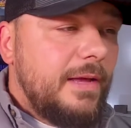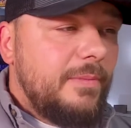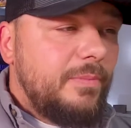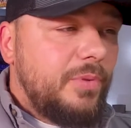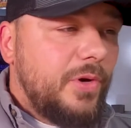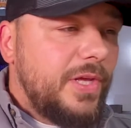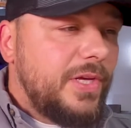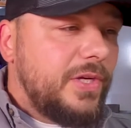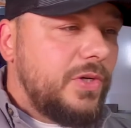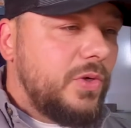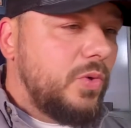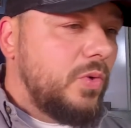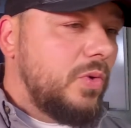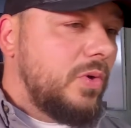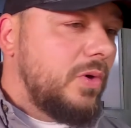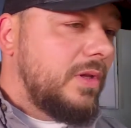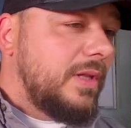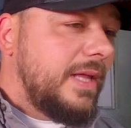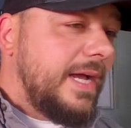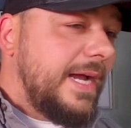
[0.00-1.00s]
Pretty
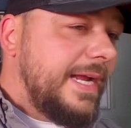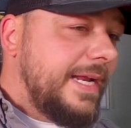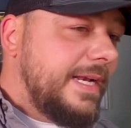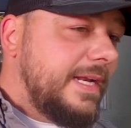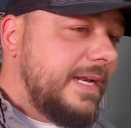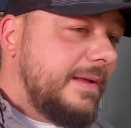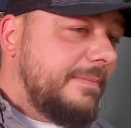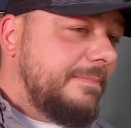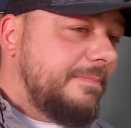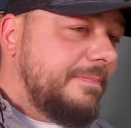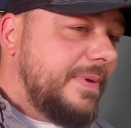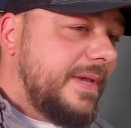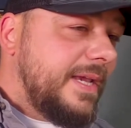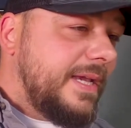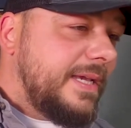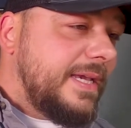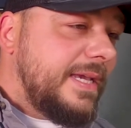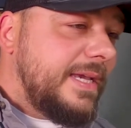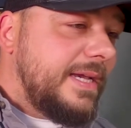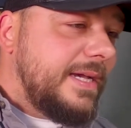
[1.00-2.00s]
cool. I ended up
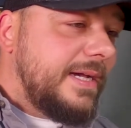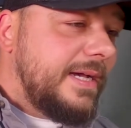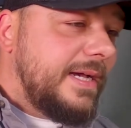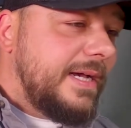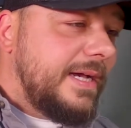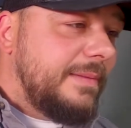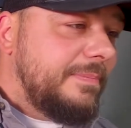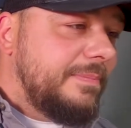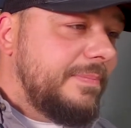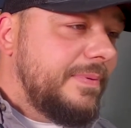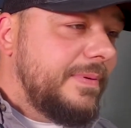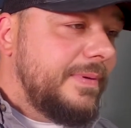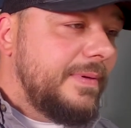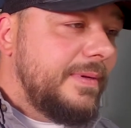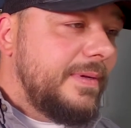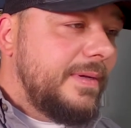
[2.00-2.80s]
picking up